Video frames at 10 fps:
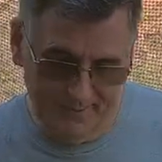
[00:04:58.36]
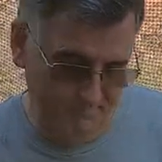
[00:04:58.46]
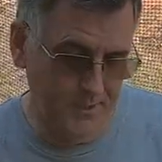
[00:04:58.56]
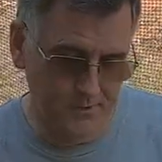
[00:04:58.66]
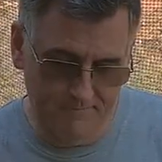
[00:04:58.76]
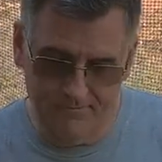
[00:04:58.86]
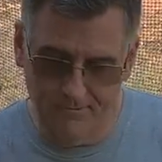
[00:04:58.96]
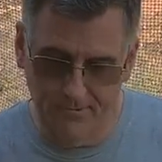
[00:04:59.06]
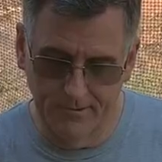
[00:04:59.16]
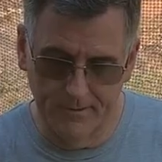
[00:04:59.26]
be good
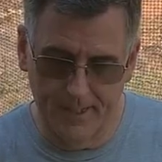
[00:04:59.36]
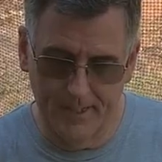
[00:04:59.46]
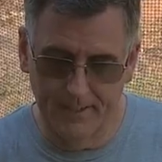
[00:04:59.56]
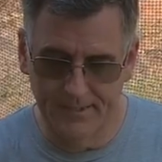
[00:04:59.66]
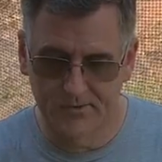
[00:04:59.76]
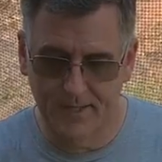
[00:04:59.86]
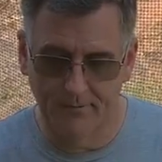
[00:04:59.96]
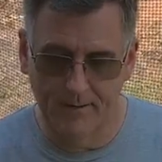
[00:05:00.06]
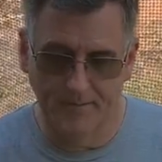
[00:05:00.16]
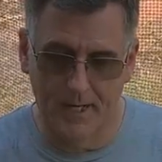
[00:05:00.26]
for illustrating
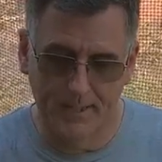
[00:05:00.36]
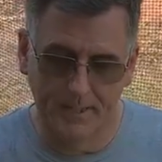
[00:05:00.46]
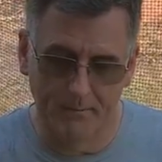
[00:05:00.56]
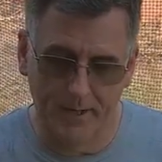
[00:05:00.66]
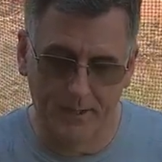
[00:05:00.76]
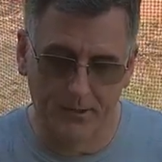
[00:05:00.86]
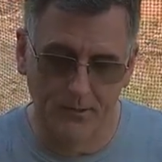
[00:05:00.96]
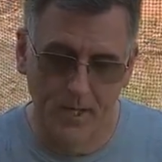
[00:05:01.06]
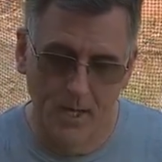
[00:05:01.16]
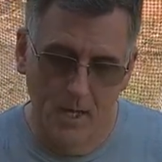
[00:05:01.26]
what I'm talking about
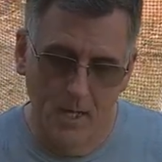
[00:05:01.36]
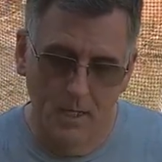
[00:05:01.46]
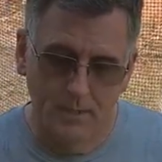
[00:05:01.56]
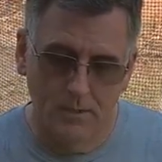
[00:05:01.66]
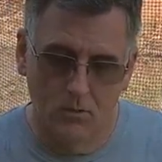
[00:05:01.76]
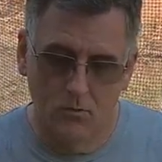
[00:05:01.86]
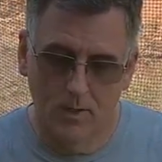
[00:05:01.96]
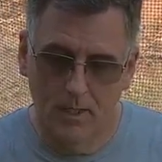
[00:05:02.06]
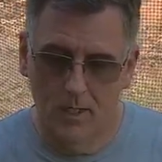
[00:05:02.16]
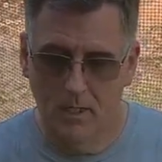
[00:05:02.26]
here. So
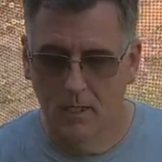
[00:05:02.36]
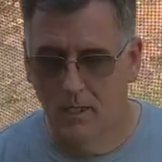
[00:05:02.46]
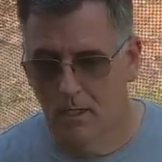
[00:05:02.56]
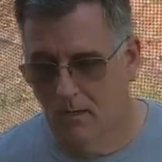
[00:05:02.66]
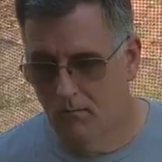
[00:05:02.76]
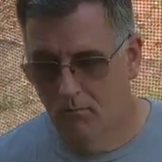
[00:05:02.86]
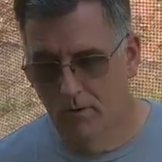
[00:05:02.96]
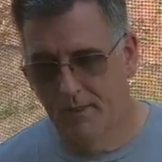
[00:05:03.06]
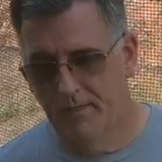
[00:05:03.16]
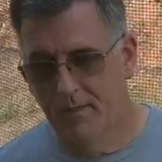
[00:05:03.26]

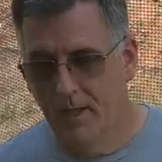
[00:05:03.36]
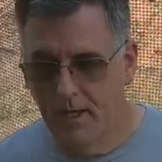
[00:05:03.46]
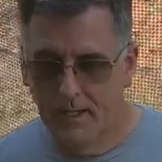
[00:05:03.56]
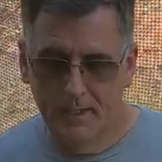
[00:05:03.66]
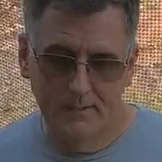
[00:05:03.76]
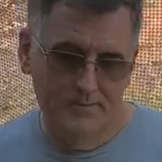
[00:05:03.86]
with a